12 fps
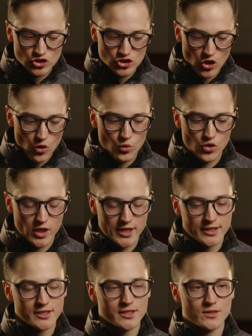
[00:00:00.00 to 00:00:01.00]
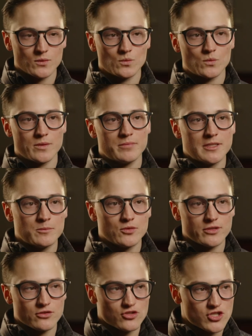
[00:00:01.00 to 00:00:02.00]
don't like it when
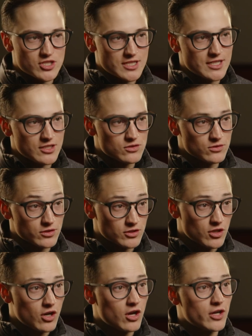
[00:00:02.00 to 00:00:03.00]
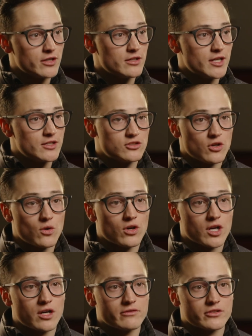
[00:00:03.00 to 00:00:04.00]
people either sneeze or yawn and don't
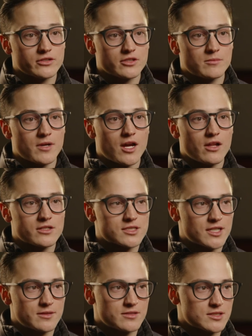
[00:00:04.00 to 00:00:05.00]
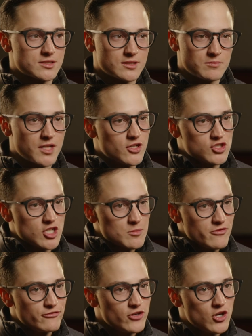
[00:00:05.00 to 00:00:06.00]
cover their mouths. I'm just not a
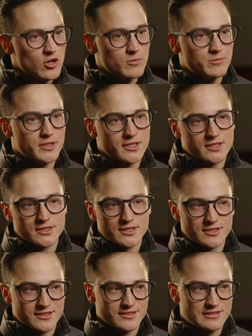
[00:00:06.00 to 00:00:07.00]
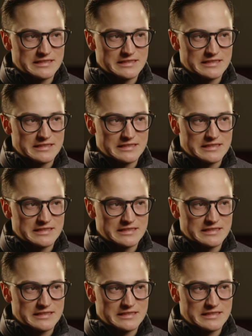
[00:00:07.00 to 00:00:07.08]
germaphobe, but it's just.